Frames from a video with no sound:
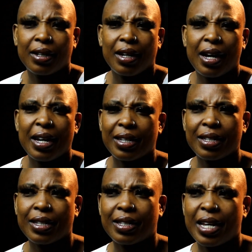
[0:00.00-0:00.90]

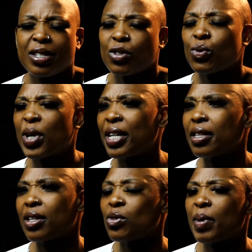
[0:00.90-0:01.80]
It doesn't do
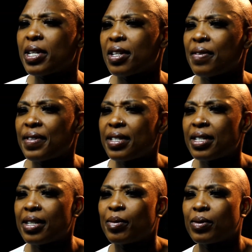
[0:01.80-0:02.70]
anything to my
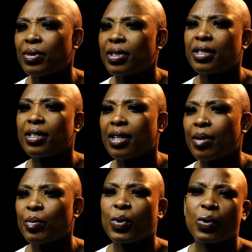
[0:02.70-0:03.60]
self-esteem with the
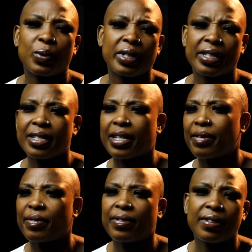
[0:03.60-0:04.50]
ample and
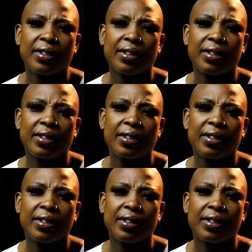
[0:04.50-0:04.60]
stuff.